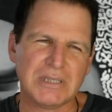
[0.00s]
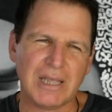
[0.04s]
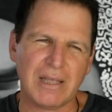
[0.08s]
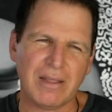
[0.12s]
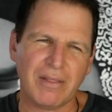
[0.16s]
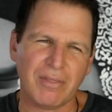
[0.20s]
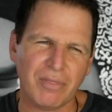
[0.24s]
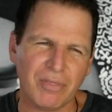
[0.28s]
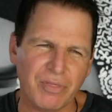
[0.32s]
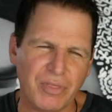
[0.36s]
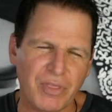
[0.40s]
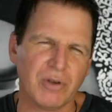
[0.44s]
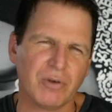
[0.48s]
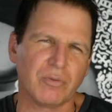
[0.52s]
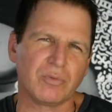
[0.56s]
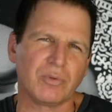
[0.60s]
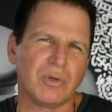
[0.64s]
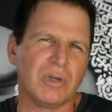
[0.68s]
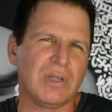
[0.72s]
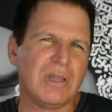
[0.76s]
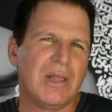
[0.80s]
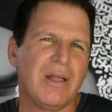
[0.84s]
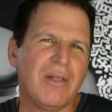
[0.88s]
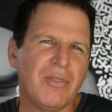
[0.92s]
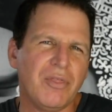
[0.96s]
And
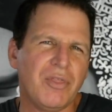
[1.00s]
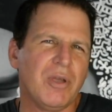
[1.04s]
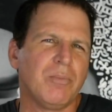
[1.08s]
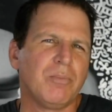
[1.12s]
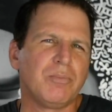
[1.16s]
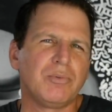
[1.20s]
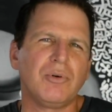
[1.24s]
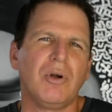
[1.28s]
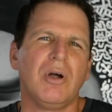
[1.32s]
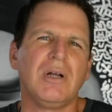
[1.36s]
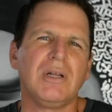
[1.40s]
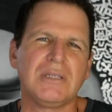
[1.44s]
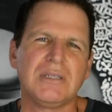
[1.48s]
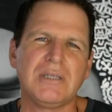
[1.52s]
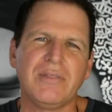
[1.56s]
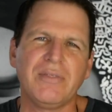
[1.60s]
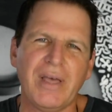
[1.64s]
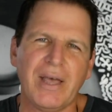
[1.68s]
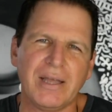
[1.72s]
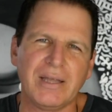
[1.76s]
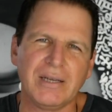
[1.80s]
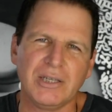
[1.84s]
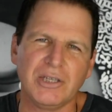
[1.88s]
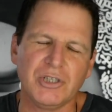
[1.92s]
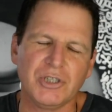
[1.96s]
they brought
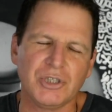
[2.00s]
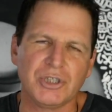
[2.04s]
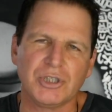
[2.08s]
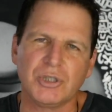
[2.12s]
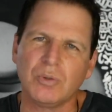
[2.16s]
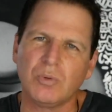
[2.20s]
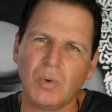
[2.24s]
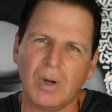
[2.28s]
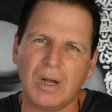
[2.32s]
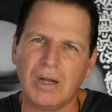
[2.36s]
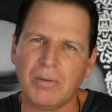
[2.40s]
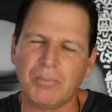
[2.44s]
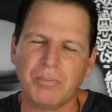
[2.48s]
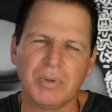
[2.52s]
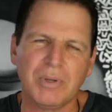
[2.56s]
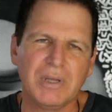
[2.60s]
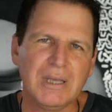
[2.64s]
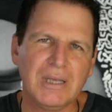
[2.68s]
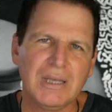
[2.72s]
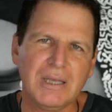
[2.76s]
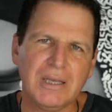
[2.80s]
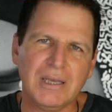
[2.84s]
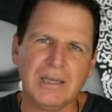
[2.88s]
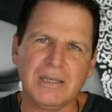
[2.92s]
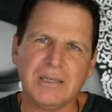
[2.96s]
that issue up
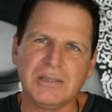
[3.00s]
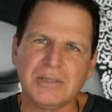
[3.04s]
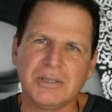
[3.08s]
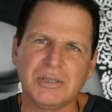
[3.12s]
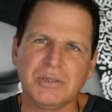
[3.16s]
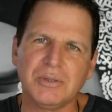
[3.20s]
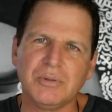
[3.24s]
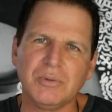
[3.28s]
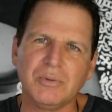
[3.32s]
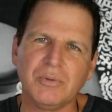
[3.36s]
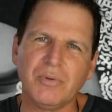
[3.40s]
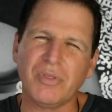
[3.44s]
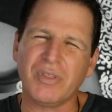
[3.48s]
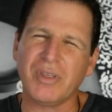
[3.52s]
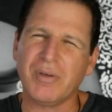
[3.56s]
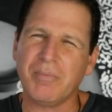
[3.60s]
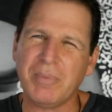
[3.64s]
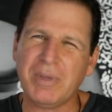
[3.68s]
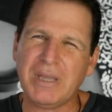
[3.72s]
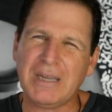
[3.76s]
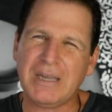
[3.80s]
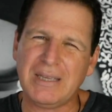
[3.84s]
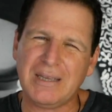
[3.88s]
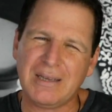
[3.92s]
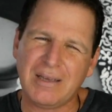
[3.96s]
into the
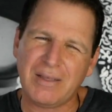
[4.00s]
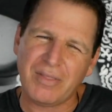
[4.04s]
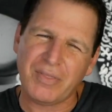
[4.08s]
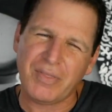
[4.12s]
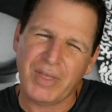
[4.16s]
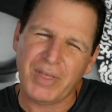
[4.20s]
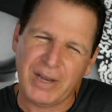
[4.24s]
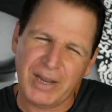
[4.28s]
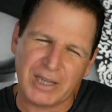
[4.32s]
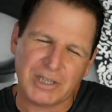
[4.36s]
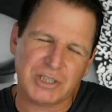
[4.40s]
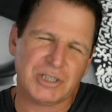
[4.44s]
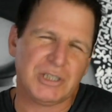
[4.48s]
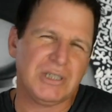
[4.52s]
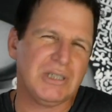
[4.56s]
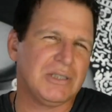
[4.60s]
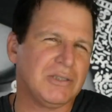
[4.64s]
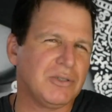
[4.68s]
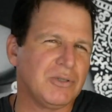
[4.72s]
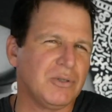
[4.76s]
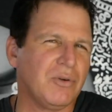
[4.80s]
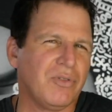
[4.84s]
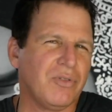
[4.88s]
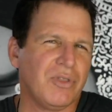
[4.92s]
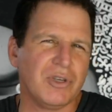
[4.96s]
media, that then actually
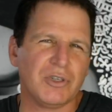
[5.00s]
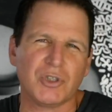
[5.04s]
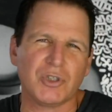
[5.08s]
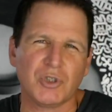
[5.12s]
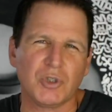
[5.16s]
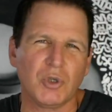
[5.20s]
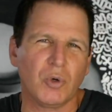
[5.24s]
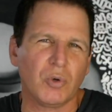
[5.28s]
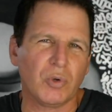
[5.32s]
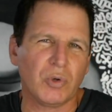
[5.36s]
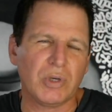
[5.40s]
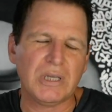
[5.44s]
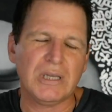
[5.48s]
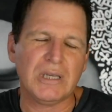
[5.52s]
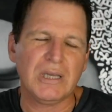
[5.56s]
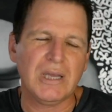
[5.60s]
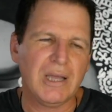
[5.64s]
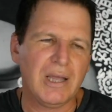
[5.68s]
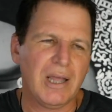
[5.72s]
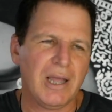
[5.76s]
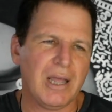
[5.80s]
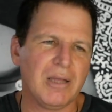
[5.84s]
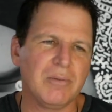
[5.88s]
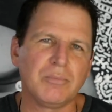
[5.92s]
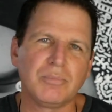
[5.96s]
took their story
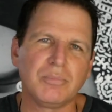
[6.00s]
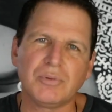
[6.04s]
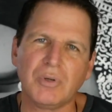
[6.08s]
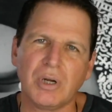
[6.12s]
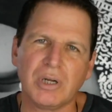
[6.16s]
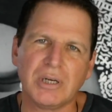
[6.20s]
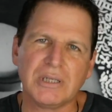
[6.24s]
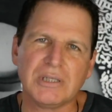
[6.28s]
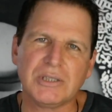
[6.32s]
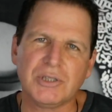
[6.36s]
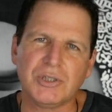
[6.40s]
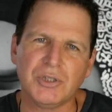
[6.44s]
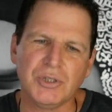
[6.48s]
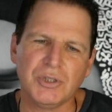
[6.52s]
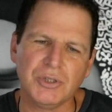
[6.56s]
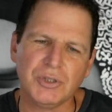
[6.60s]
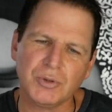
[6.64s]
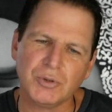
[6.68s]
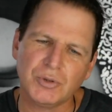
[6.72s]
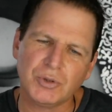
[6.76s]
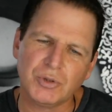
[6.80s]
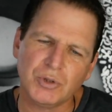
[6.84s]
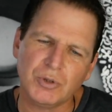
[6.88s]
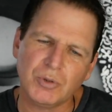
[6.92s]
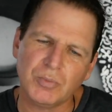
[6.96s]
and brought it to
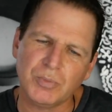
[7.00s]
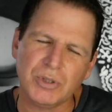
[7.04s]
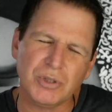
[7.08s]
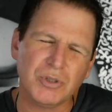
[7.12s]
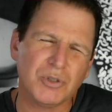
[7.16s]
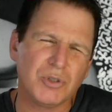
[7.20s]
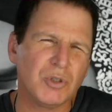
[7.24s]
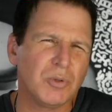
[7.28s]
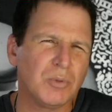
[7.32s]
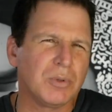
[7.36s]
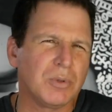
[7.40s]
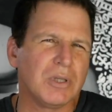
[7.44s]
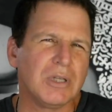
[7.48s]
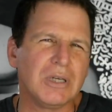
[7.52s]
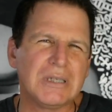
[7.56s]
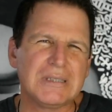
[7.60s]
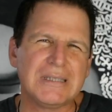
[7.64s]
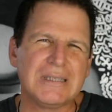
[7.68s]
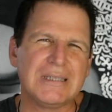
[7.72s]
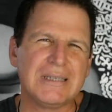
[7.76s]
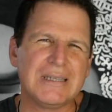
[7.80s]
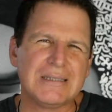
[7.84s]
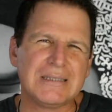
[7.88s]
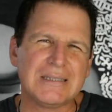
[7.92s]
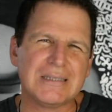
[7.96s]
YouTube. YouTube looked
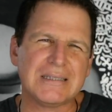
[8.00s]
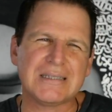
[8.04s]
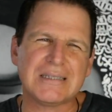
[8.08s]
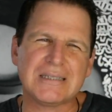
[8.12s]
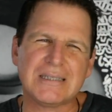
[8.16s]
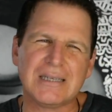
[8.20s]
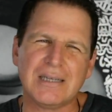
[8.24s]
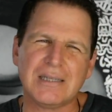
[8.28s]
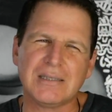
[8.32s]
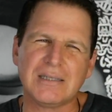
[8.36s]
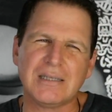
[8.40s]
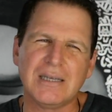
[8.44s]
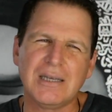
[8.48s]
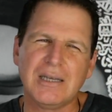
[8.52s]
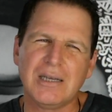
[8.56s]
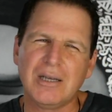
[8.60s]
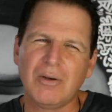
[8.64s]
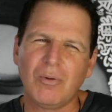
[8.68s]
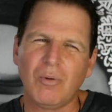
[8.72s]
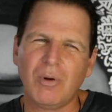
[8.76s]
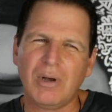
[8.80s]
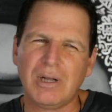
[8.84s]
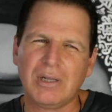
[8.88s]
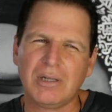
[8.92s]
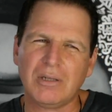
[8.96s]
at it and said,
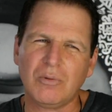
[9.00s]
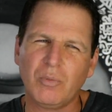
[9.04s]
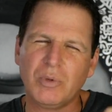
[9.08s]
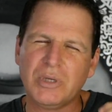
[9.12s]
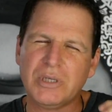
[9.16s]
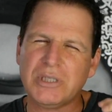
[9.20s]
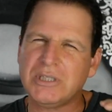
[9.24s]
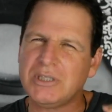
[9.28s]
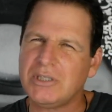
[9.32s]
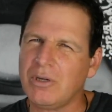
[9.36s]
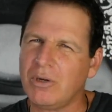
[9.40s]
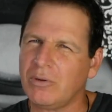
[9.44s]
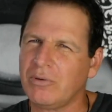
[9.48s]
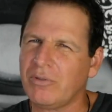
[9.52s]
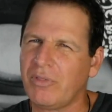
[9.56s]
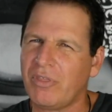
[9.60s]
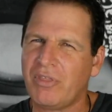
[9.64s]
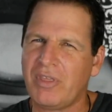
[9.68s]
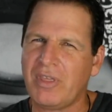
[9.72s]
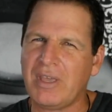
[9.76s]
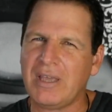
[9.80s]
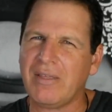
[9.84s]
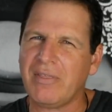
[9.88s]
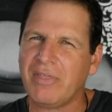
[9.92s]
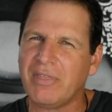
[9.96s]
well, we don't
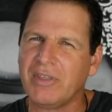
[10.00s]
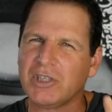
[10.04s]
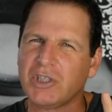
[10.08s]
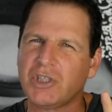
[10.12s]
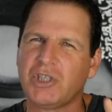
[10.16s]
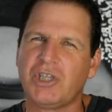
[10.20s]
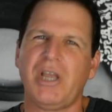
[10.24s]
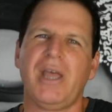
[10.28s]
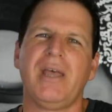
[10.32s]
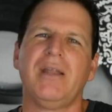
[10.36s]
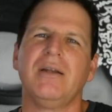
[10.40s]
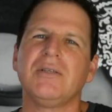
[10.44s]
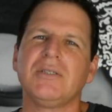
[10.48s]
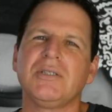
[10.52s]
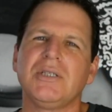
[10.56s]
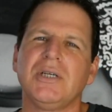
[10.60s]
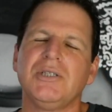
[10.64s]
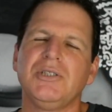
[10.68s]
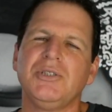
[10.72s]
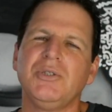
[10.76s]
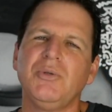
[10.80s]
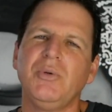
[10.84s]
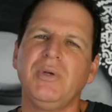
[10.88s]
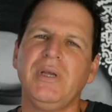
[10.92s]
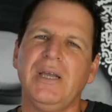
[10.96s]
think the channels are
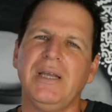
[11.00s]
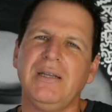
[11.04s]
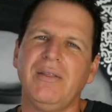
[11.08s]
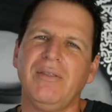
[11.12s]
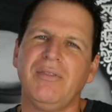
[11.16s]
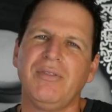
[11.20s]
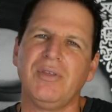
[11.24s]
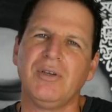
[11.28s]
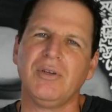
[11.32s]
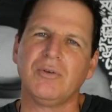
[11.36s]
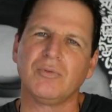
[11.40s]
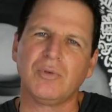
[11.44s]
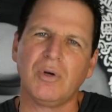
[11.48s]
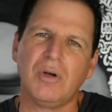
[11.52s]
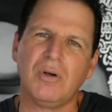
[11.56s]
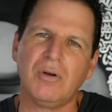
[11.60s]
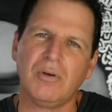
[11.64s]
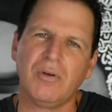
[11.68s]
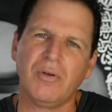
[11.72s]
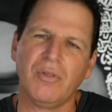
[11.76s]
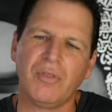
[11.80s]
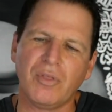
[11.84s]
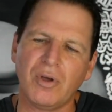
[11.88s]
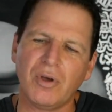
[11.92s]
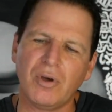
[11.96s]
doing anything
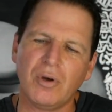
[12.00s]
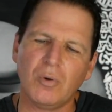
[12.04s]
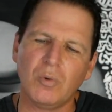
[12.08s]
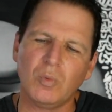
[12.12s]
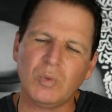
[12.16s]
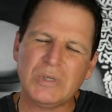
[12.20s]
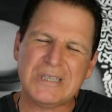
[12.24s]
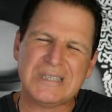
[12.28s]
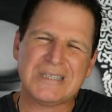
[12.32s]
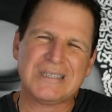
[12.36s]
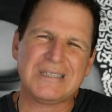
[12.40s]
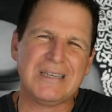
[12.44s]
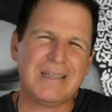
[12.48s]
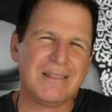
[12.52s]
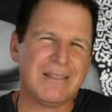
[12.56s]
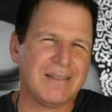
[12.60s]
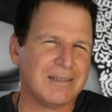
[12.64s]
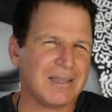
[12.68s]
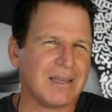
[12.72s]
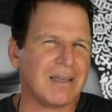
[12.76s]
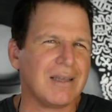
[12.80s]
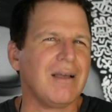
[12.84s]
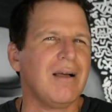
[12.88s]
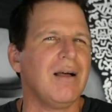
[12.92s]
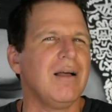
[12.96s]
wrong, though we see that
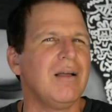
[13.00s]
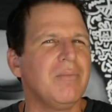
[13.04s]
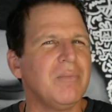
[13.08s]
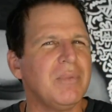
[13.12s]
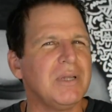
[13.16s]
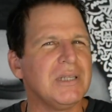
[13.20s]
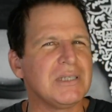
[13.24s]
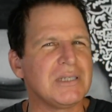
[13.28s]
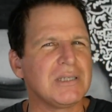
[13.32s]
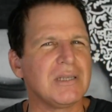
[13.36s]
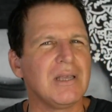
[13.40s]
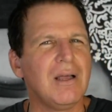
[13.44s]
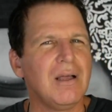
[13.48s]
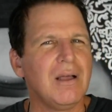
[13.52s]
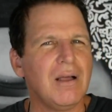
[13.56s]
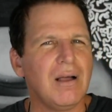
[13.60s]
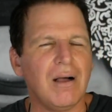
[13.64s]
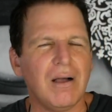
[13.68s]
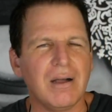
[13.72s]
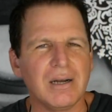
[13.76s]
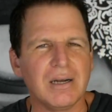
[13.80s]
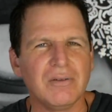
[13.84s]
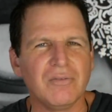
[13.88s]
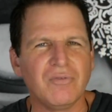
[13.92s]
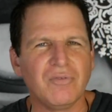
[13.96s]
the comments
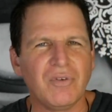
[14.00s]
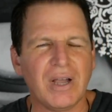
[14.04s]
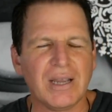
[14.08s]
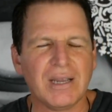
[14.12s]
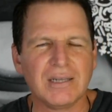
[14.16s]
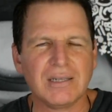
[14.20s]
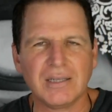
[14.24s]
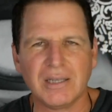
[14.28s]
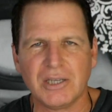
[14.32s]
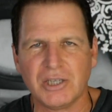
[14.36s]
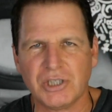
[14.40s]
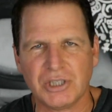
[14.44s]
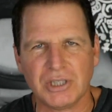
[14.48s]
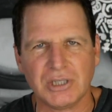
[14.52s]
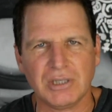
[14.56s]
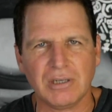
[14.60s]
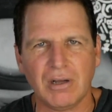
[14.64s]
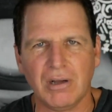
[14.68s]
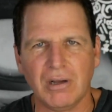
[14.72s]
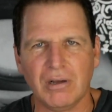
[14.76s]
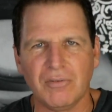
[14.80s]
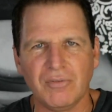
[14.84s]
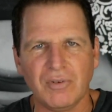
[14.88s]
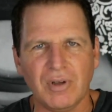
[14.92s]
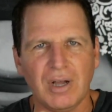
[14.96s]
are in violation
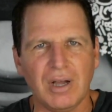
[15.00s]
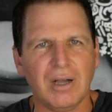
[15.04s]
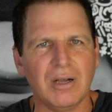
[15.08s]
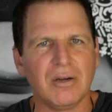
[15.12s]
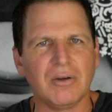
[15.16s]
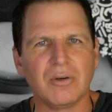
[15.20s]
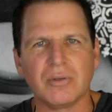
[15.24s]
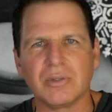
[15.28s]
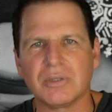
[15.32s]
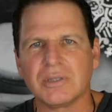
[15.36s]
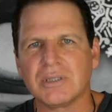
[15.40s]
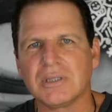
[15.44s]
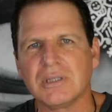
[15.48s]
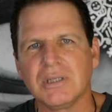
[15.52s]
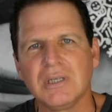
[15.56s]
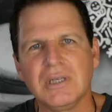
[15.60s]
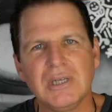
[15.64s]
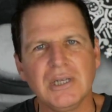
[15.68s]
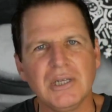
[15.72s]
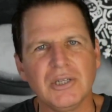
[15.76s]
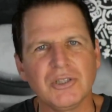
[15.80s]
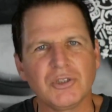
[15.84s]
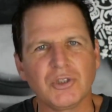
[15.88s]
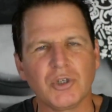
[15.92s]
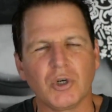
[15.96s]
of our
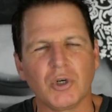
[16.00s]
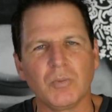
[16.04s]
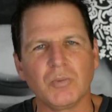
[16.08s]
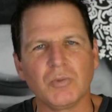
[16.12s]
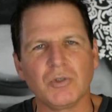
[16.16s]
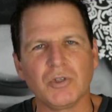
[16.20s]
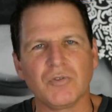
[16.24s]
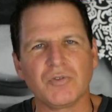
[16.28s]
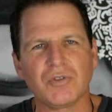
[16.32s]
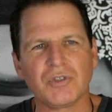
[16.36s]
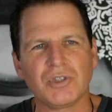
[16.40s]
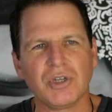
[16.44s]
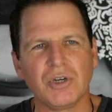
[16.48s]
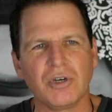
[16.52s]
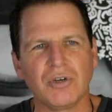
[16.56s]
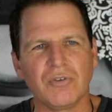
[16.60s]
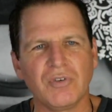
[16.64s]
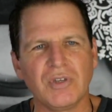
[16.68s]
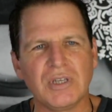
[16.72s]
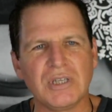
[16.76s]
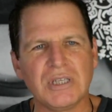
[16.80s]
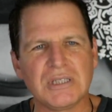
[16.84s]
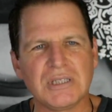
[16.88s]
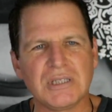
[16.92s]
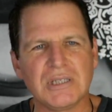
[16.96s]
terms of
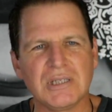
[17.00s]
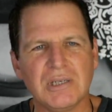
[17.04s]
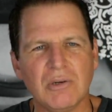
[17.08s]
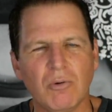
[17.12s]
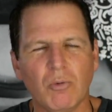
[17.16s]
service.